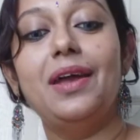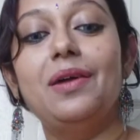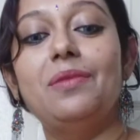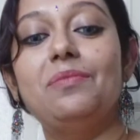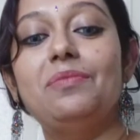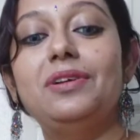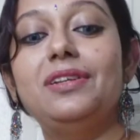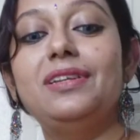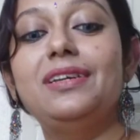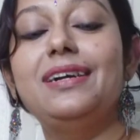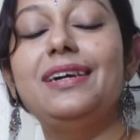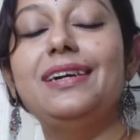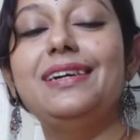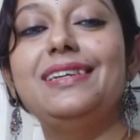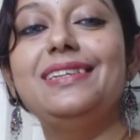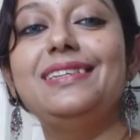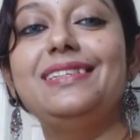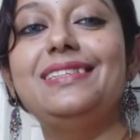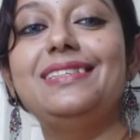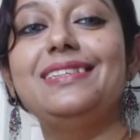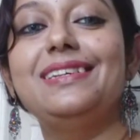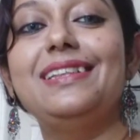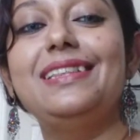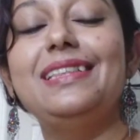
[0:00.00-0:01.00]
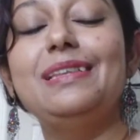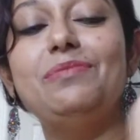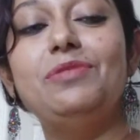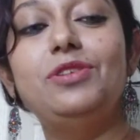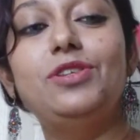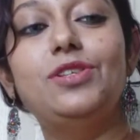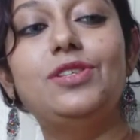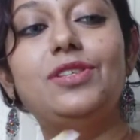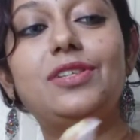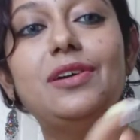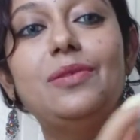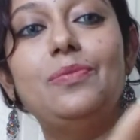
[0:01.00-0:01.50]
But guys, let me
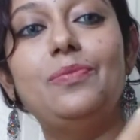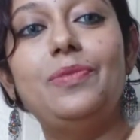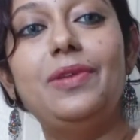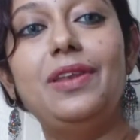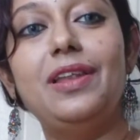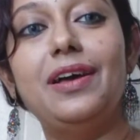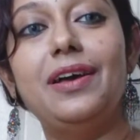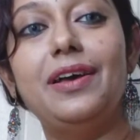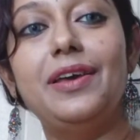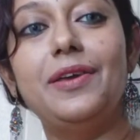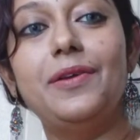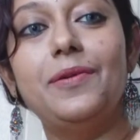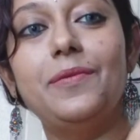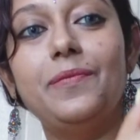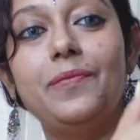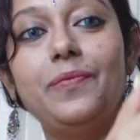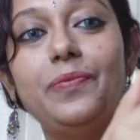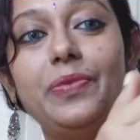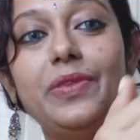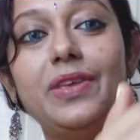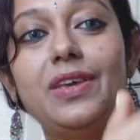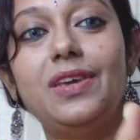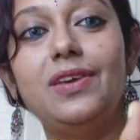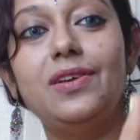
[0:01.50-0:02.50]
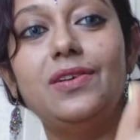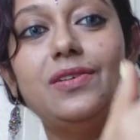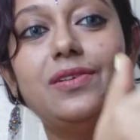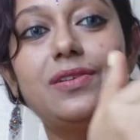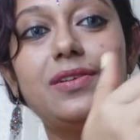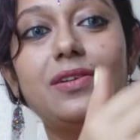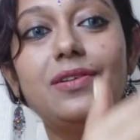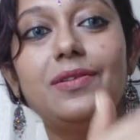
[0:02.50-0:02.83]
just apply here.